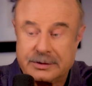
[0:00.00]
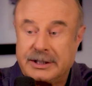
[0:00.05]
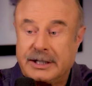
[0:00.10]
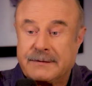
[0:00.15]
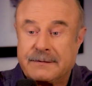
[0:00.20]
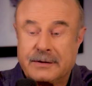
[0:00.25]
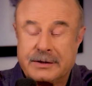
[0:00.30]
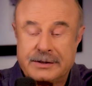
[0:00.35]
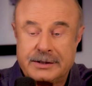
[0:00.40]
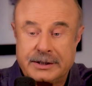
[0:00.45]

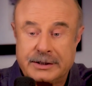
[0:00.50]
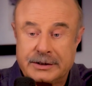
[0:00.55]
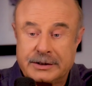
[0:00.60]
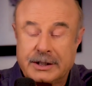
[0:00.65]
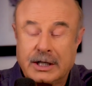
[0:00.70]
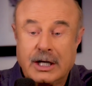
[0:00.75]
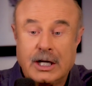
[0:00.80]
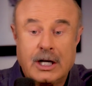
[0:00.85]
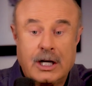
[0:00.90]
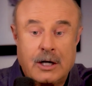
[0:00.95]
differences,
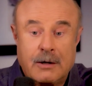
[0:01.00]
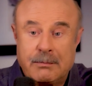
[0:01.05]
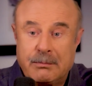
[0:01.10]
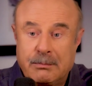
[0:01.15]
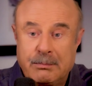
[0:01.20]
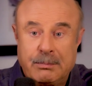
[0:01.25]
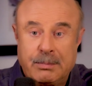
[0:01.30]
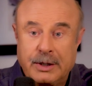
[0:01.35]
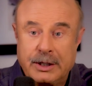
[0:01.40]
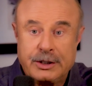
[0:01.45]

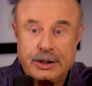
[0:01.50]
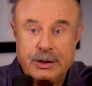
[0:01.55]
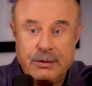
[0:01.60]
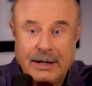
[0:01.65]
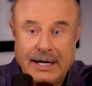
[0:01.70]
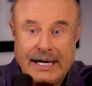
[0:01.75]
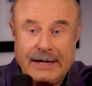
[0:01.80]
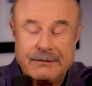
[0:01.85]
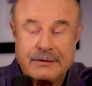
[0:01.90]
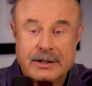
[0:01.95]
but you
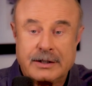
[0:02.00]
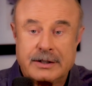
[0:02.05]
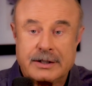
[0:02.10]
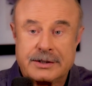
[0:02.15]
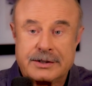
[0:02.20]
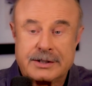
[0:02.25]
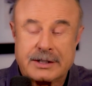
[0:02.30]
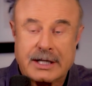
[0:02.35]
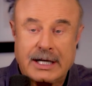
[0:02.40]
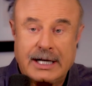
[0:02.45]
have to
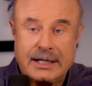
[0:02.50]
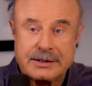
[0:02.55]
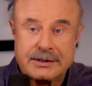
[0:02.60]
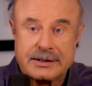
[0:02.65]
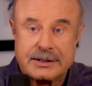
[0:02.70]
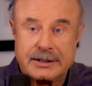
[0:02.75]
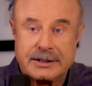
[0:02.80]
discuss